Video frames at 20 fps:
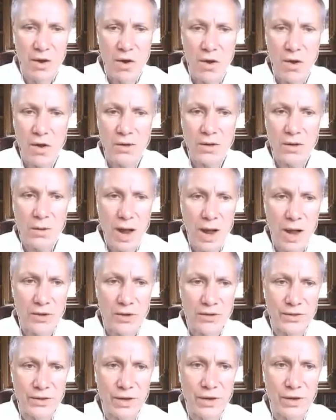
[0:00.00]
hollow
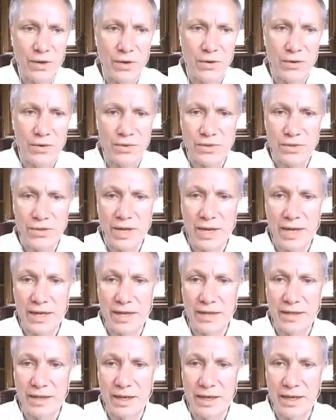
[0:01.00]
out the host
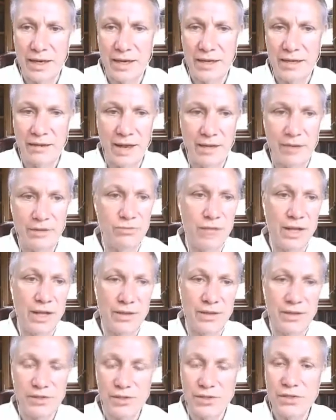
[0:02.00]
and, and, and
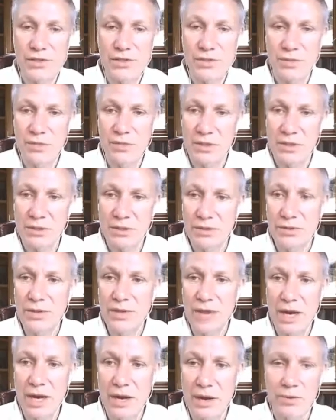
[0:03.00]
run the system,
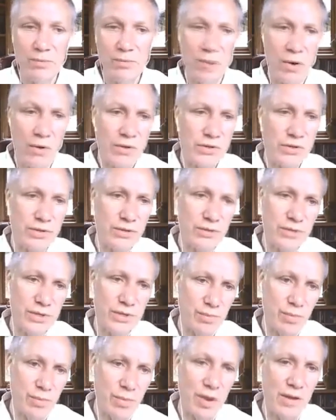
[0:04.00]
including our emotional
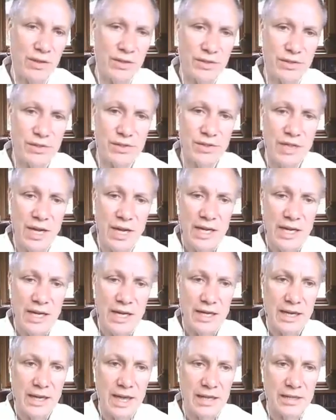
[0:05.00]
responses.
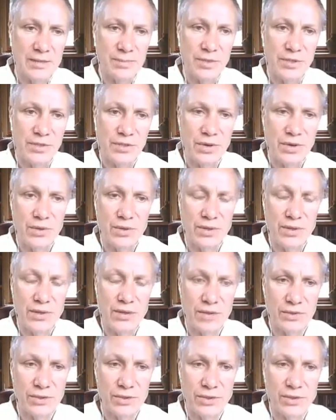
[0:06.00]
It has been shown
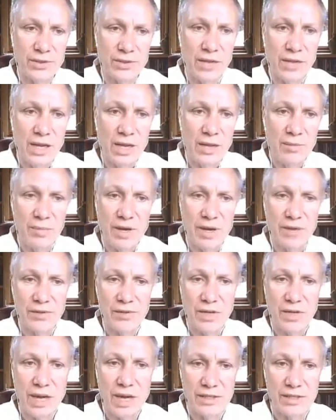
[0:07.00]
that certain
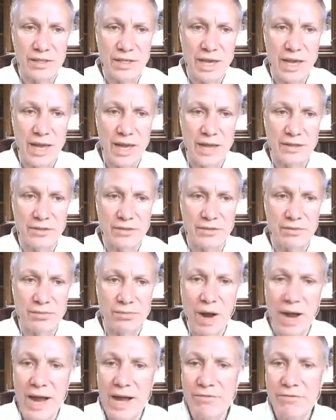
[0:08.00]
parasites can
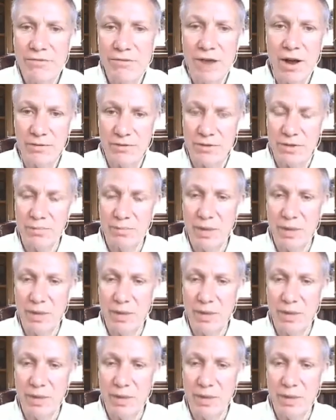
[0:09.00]
thrive off the